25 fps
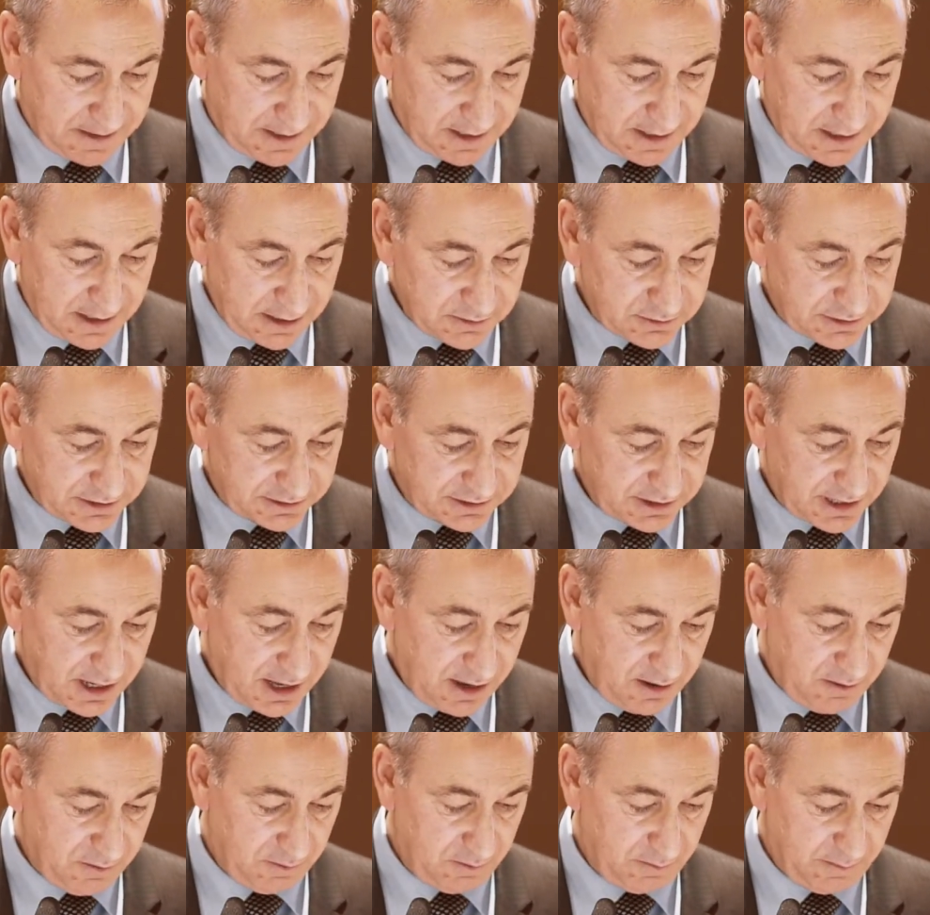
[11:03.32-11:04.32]
Closer to
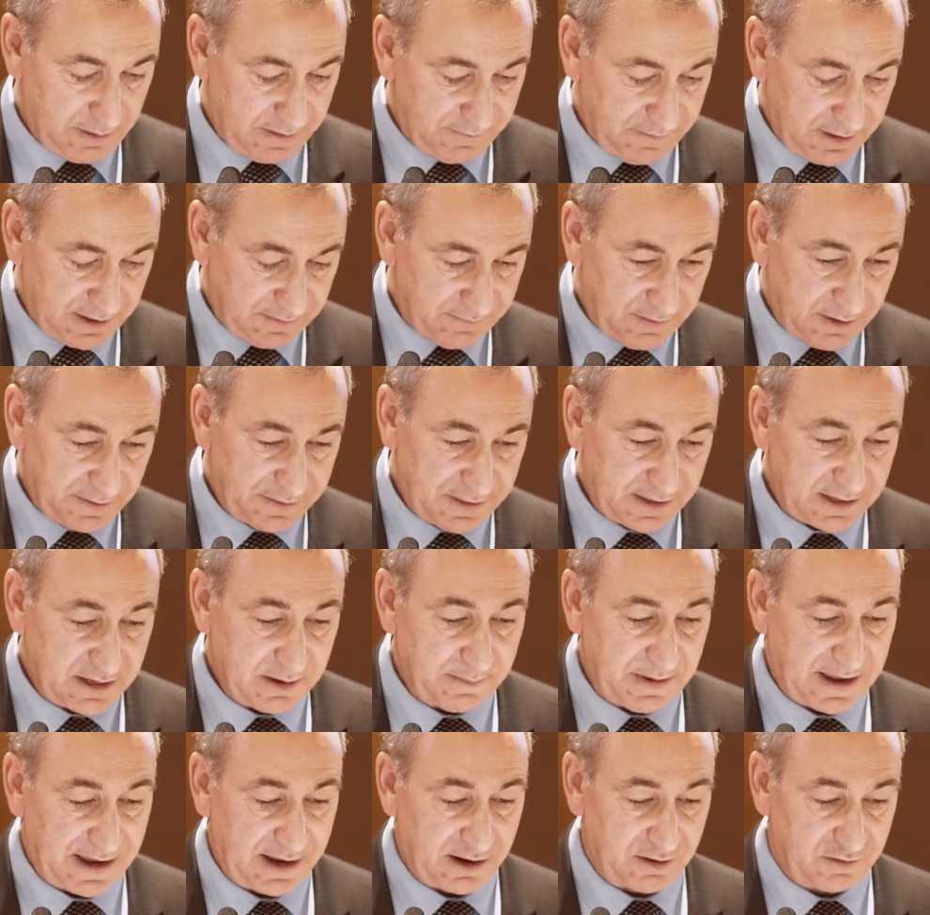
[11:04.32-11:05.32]
home, if I think
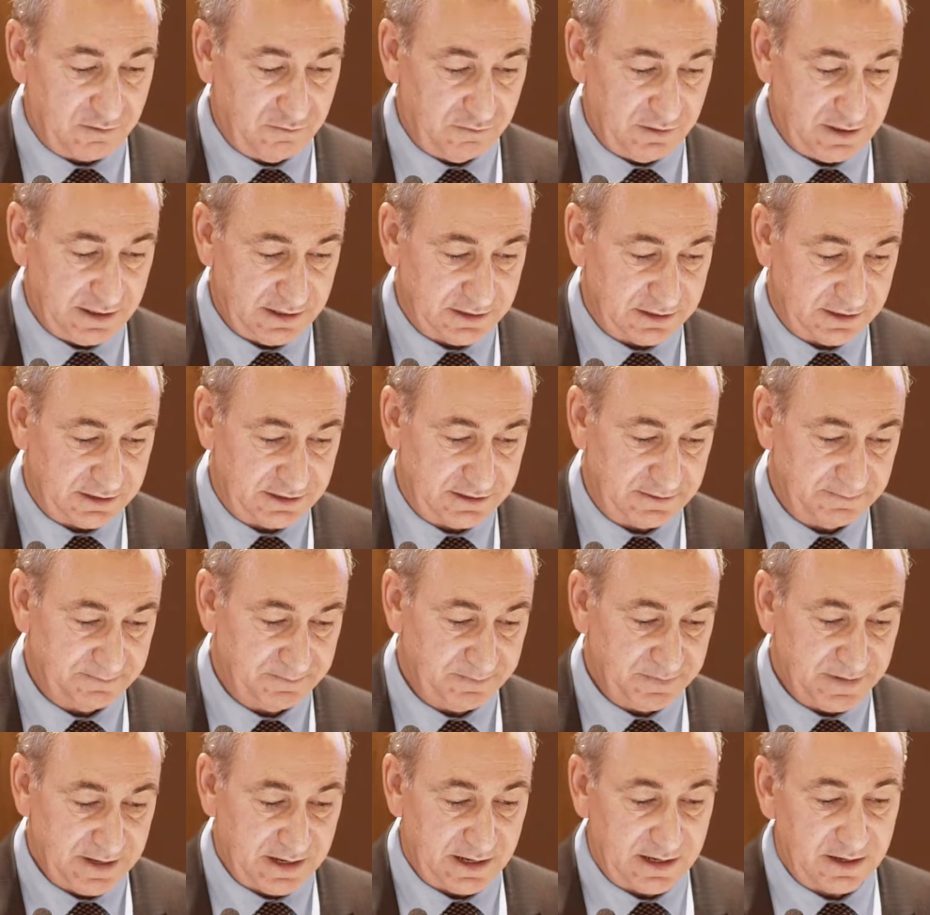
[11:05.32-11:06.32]
about Greece,
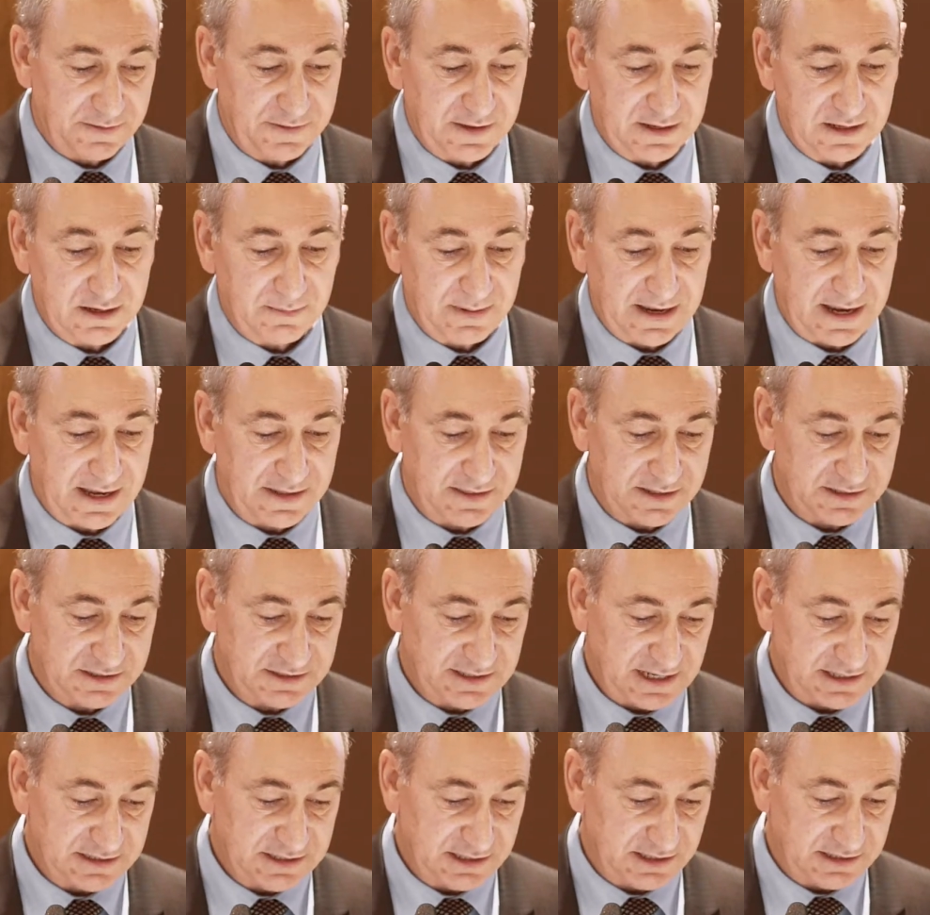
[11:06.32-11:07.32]
and I think about the
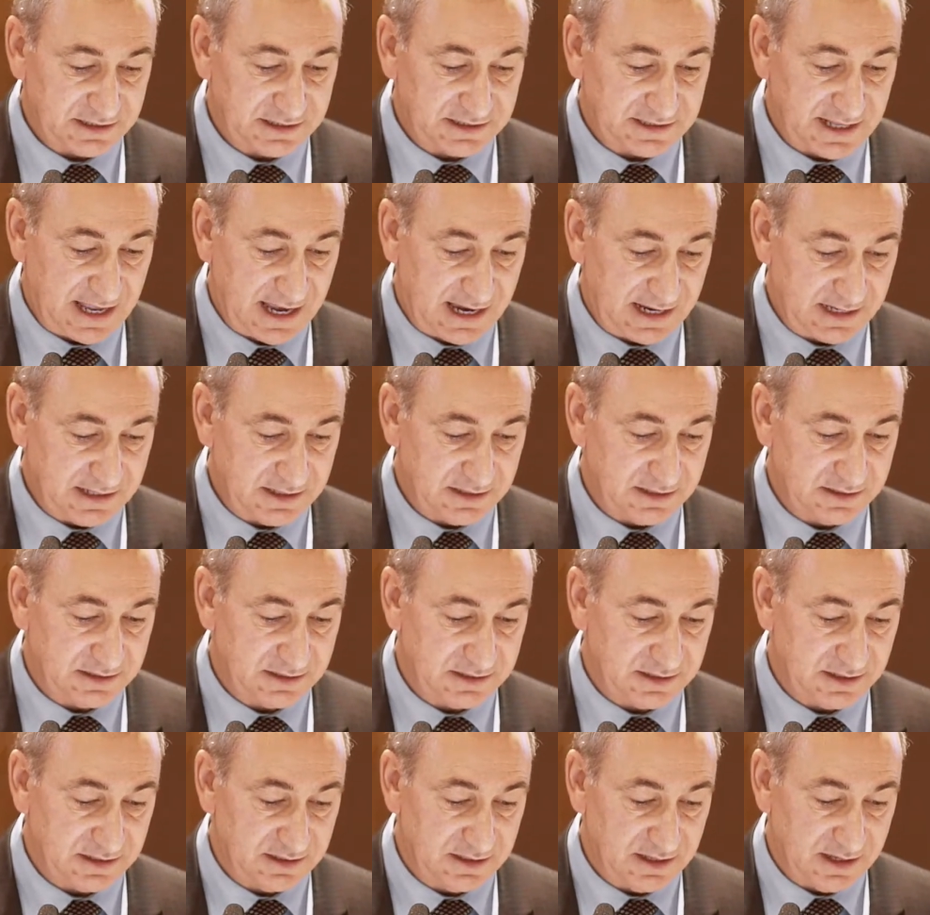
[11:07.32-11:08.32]
setting of
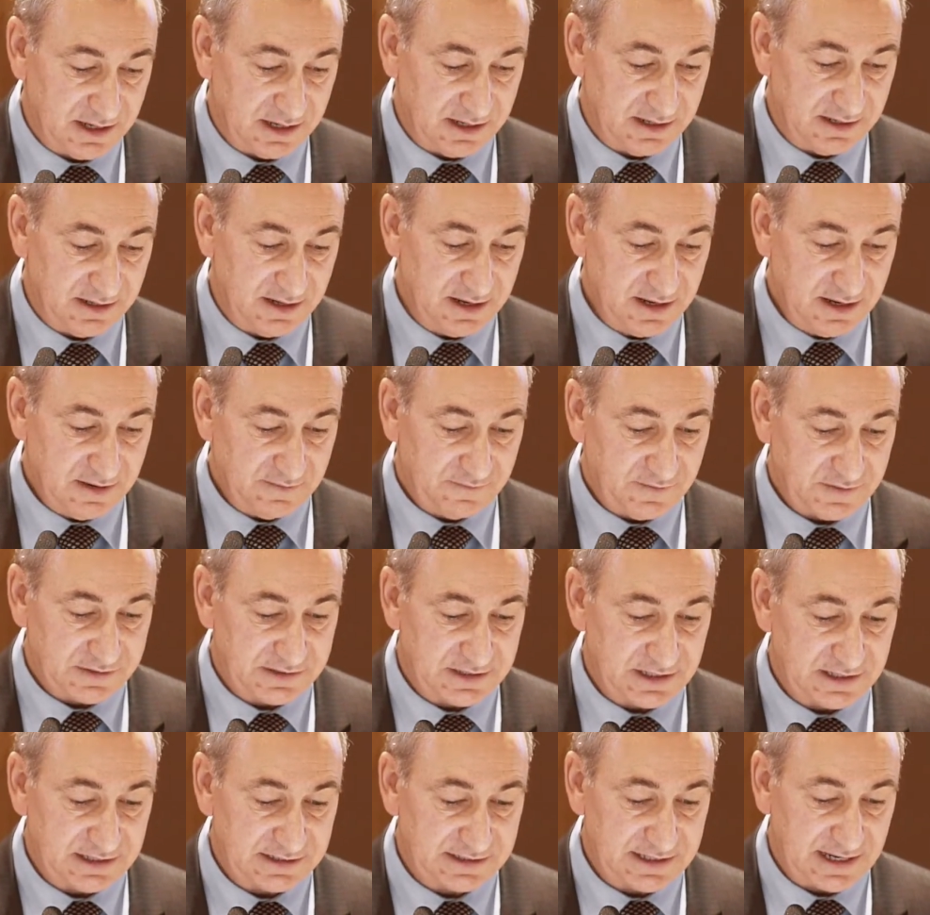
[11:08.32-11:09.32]
standards and
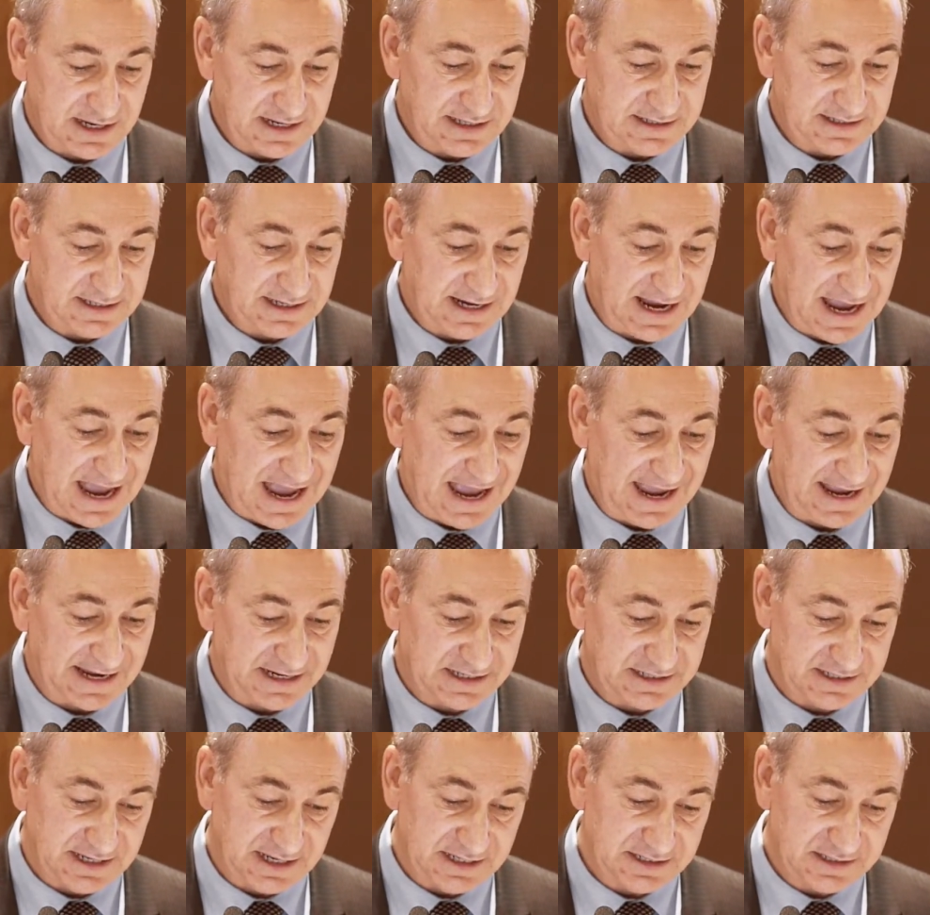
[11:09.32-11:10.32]
facilitating
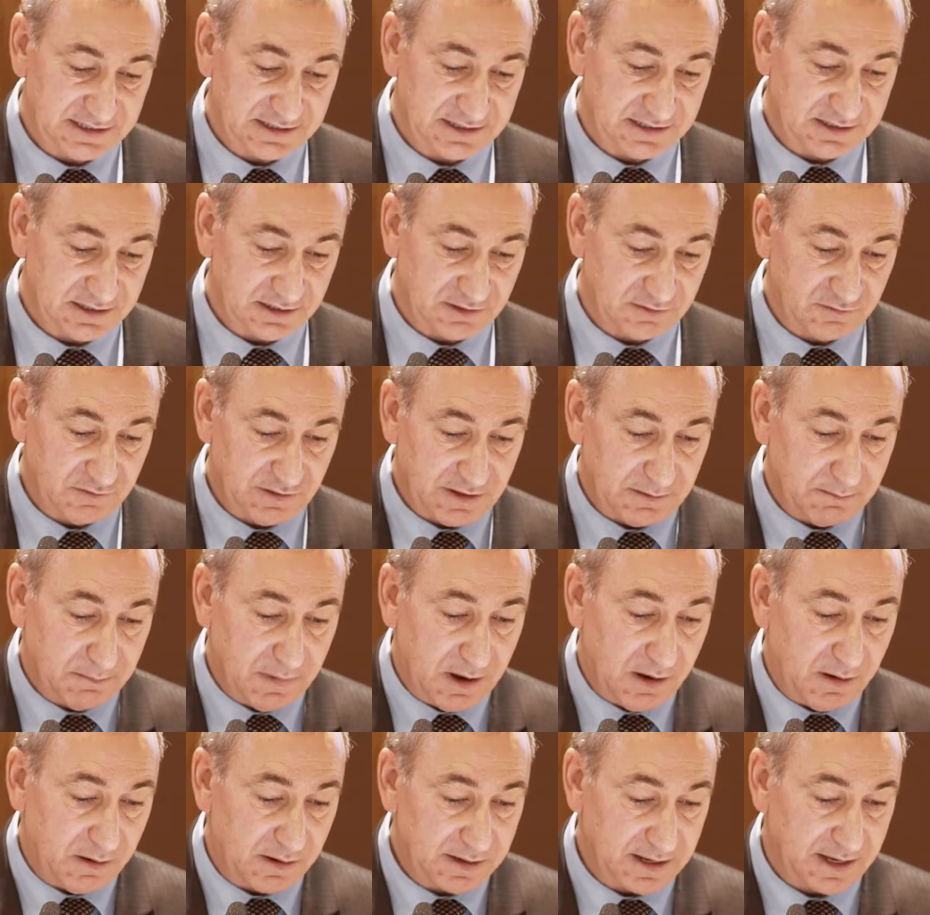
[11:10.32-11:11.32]
access to the Greek
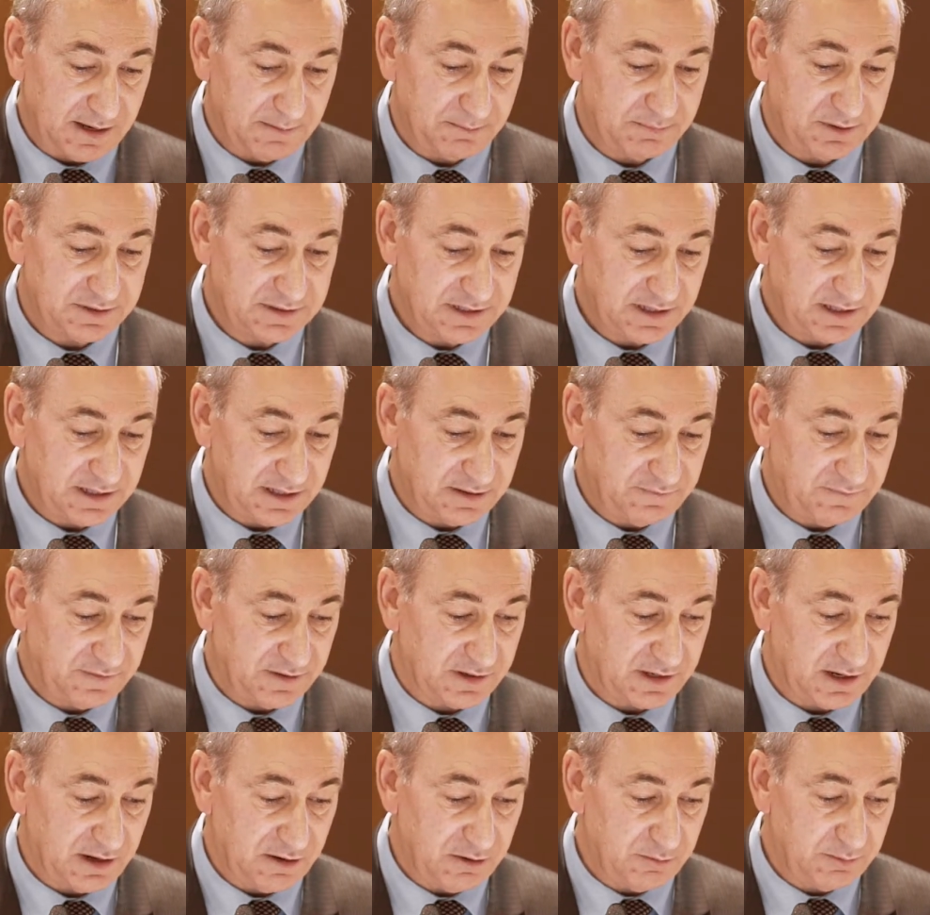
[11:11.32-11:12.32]
market, particularly for
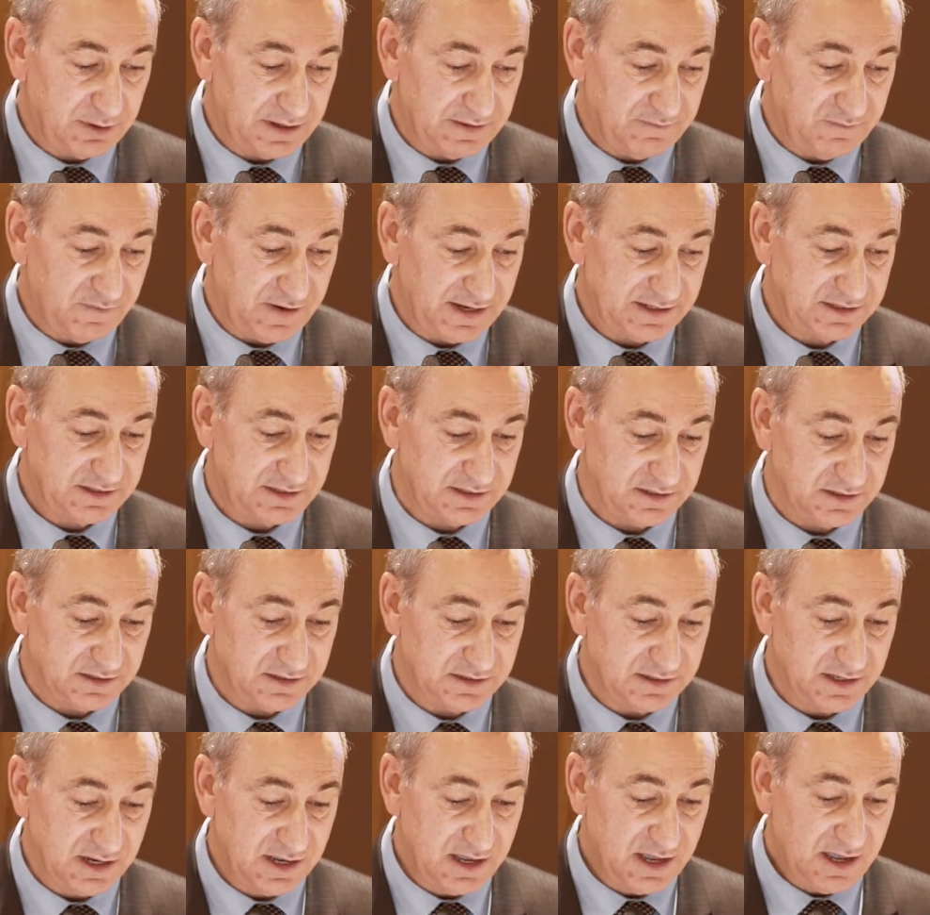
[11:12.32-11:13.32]
global
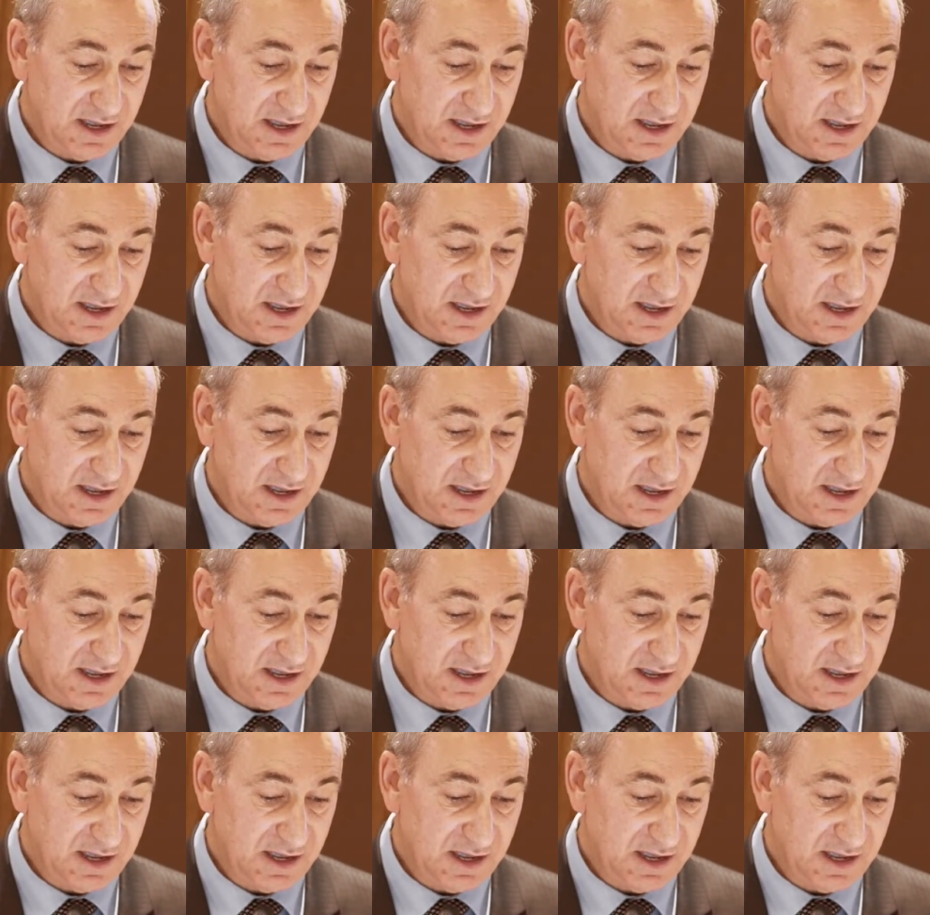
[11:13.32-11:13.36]
investors,